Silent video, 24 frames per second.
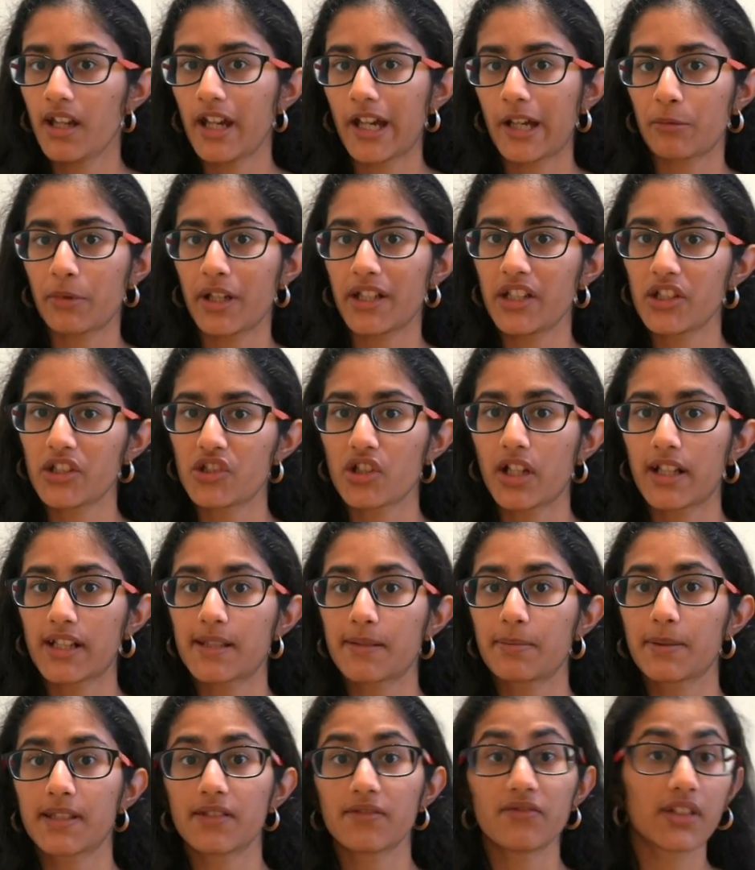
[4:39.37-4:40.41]
and my teacher had
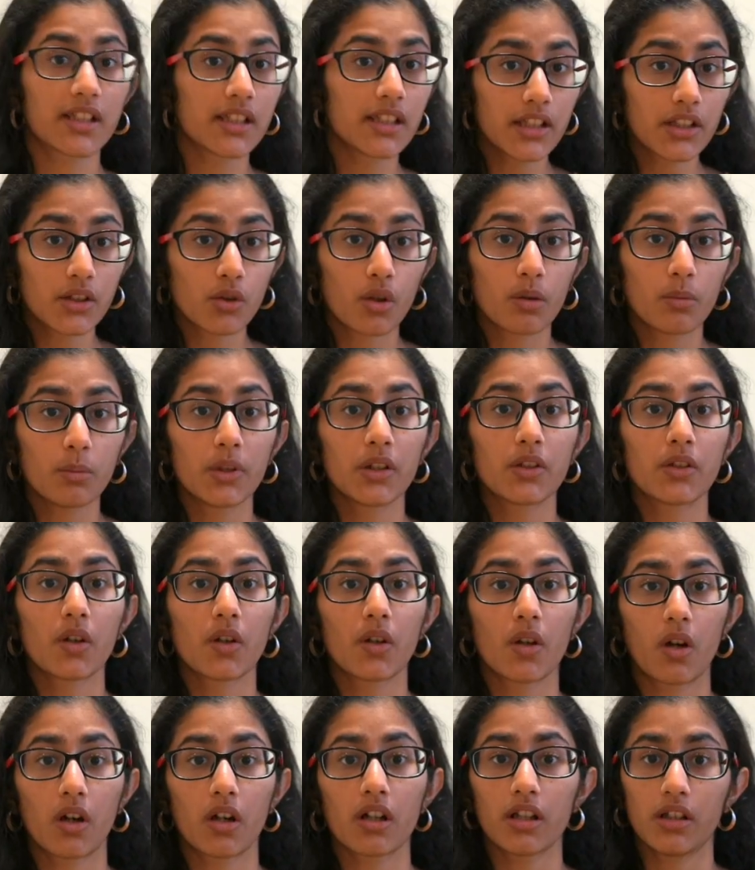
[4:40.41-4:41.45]
specifically told me to
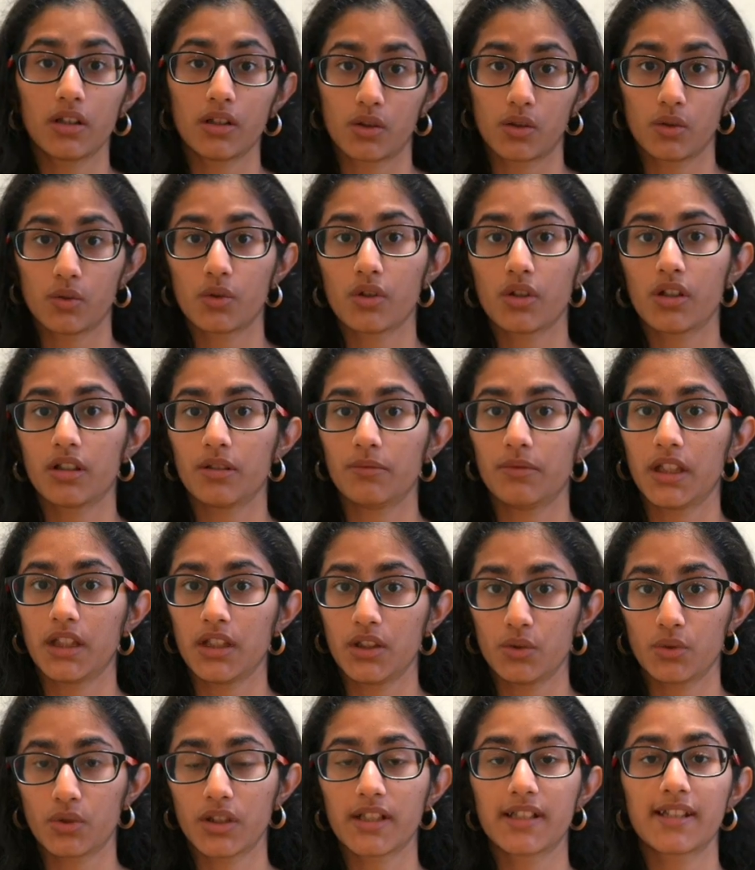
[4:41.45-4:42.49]
not include the
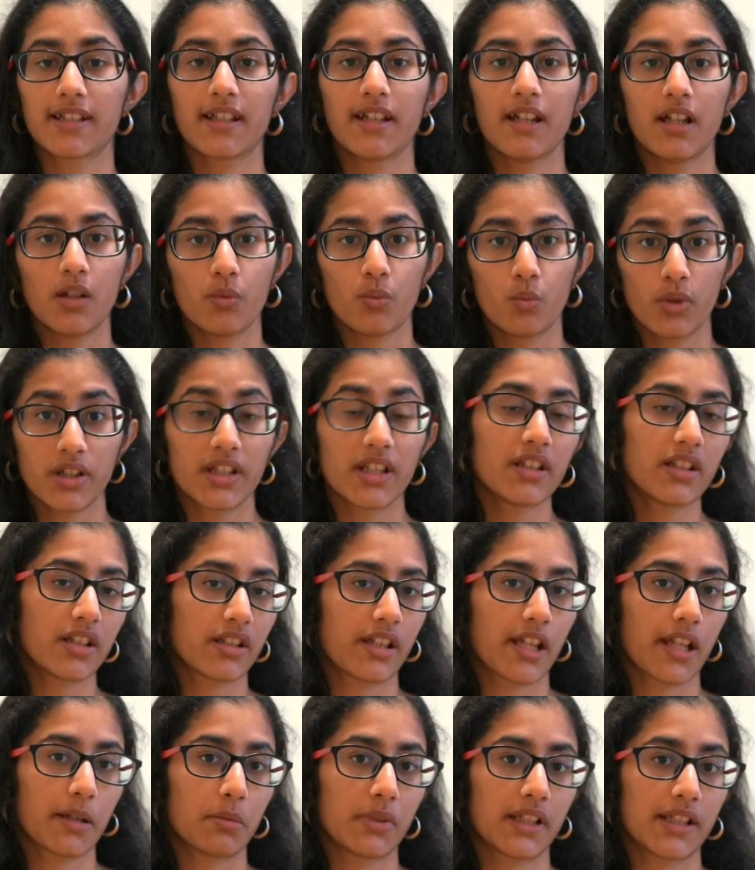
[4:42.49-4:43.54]
units within
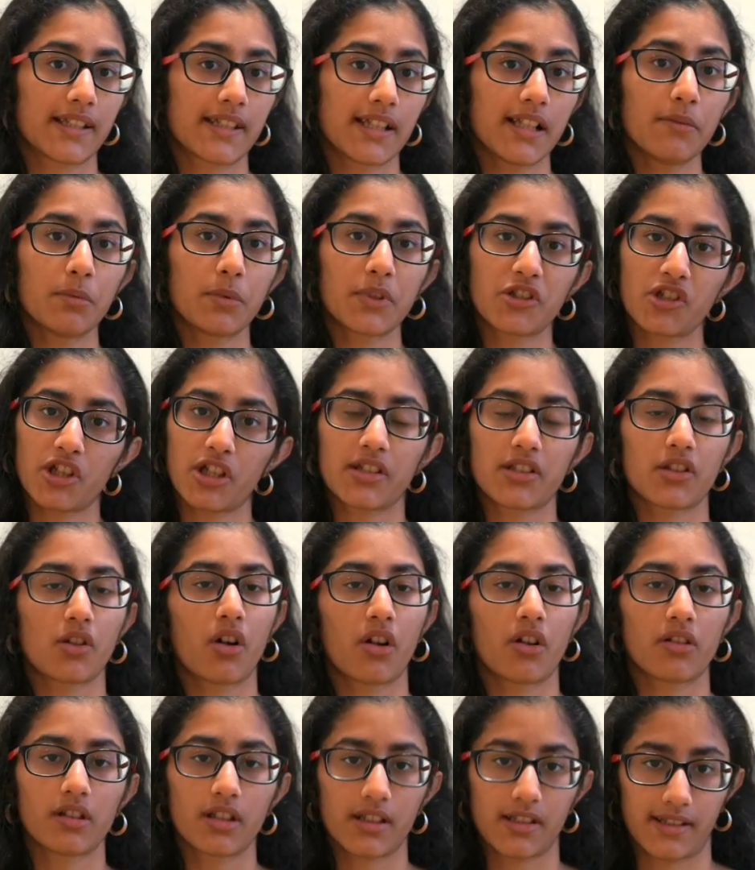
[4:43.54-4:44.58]
the table itself but just
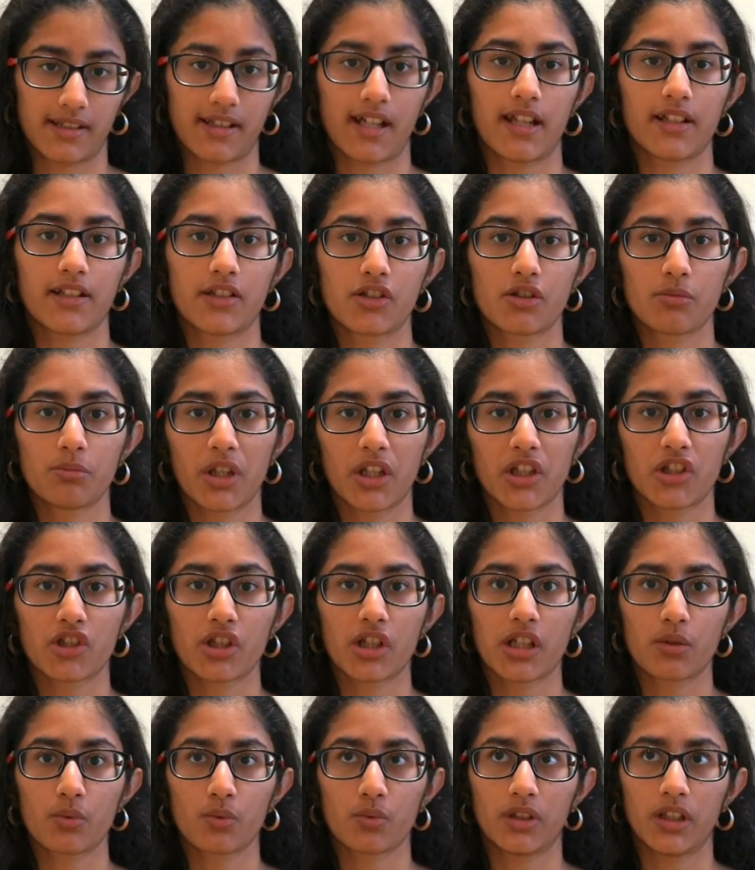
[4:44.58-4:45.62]
on the sides to make
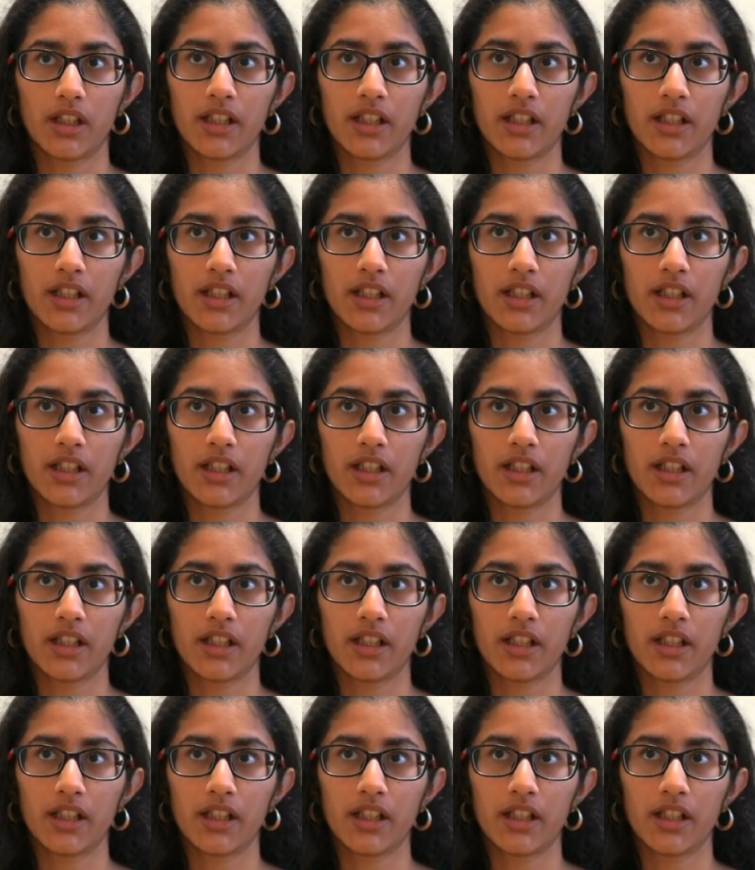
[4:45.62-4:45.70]
sure it,